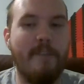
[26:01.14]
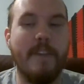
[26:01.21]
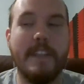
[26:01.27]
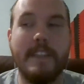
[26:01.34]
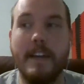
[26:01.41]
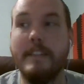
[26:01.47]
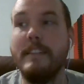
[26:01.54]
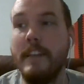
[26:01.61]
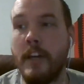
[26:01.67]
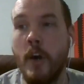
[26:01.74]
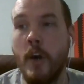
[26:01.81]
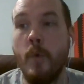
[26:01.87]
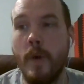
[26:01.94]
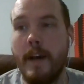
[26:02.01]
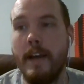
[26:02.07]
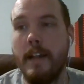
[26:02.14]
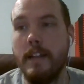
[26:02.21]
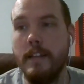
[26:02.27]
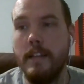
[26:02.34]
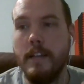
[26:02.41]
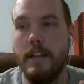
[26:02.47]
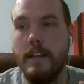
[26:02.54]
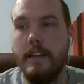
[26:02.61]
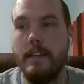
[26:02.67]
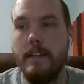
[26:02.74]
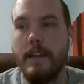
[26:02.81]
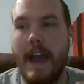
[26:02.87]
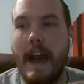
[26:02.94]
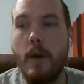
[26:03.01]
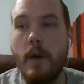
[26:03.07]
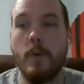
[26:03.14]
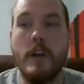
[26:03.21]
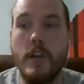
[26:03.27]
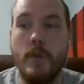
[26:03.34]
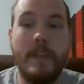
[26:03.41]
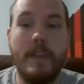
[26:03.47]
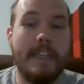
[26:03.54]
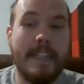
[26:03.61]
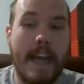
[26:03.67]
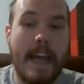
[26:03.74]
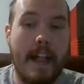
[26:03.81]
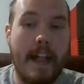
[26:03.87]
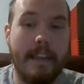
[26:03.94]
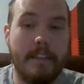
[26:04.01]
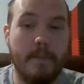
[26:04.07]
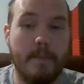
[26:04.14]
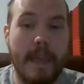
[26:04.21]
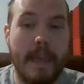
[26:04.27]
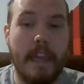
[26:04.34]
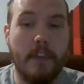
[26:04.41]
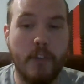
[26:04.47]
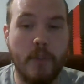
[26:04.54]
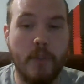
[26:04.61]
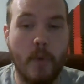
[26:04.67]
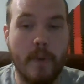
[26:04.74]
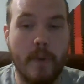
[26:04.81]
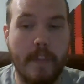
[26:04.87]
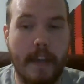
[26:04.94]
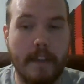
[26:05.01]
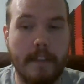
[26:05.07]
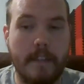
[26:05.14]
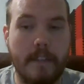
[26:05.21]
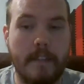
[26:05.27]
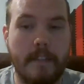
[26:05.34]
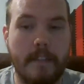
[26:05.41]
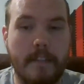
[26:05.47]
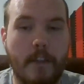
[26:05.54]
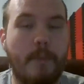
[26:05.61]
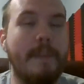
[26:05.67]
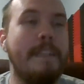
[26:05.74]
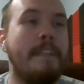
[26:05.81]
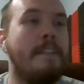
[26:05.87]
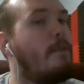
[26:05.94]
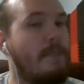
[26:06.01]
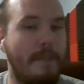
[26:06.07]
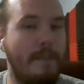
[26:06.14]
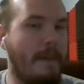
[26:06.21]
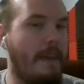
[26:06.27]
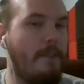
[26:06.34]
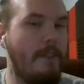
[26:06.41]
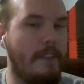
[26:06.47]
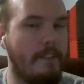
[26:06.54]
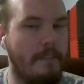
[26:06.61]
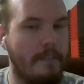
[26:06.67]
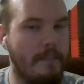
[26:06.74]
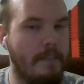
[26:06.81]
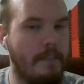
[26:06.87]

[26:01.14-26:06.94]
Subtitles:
if it doesn't go well, our unique talent is making sure that nobody knows about it.